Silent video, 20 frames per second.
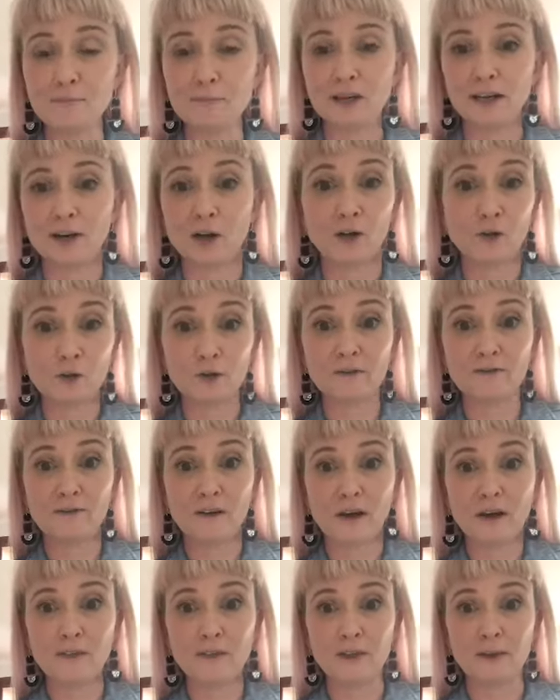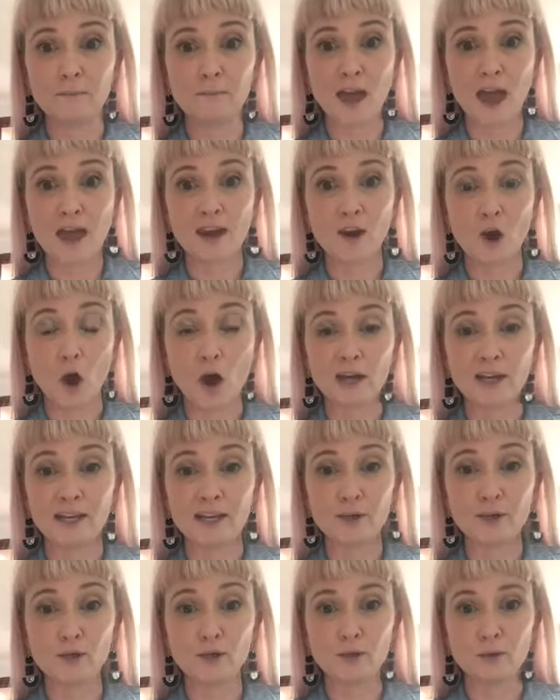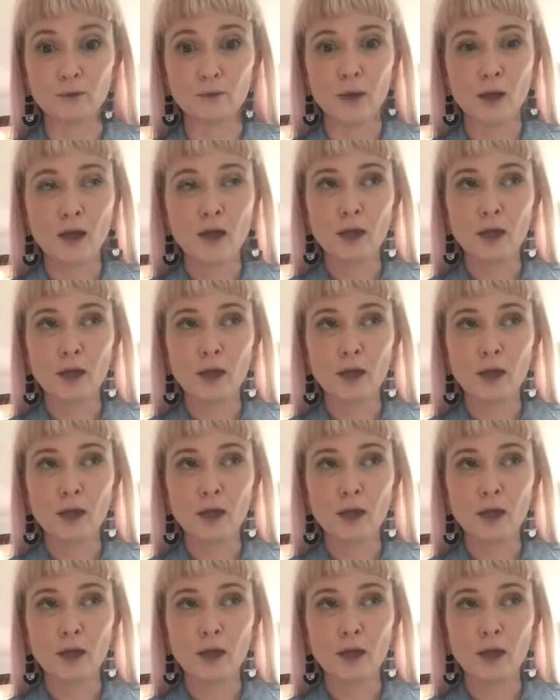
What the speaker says: but I couldn't find them. And I need to,